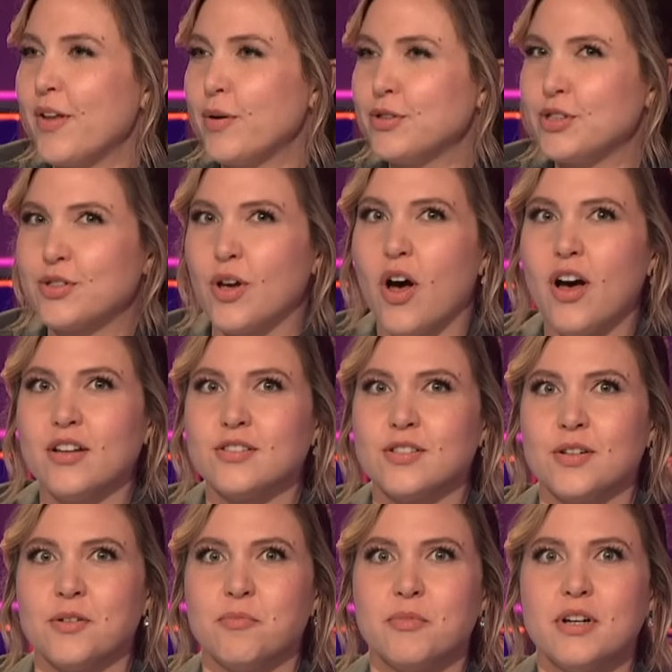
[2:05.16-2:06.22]
That was just
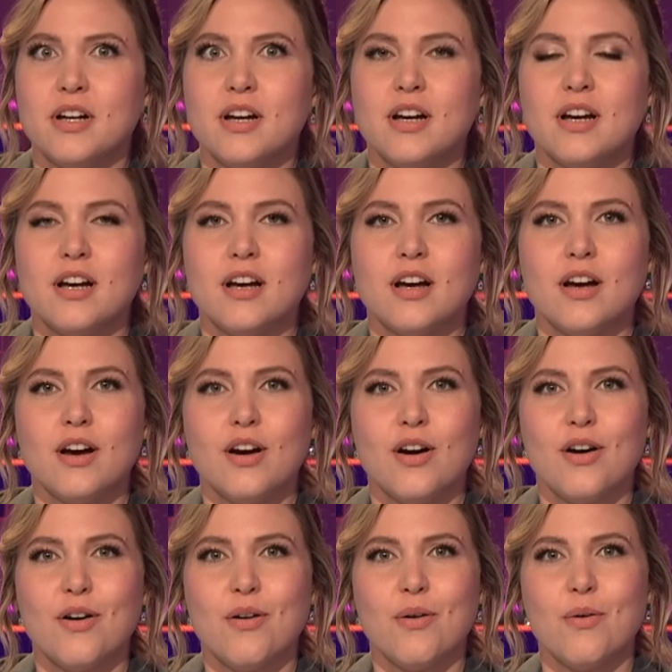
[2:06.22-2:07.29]
awesome.
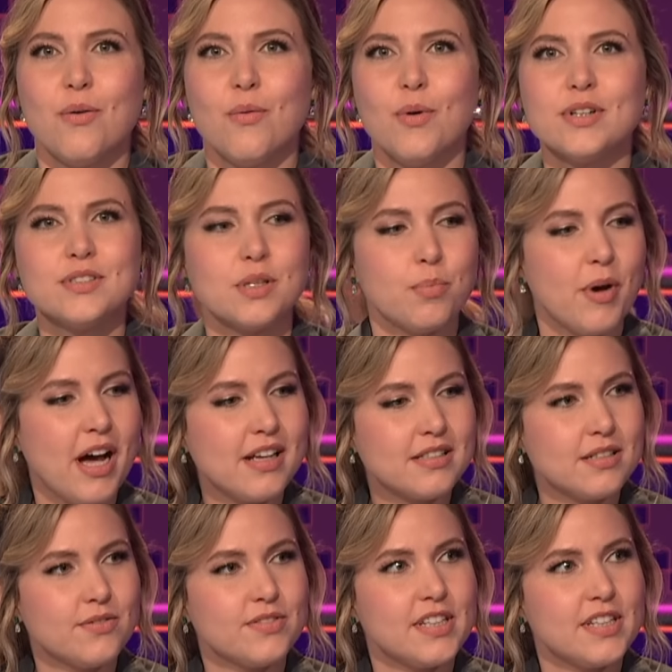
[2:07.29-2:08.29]
Yeah. What's the positive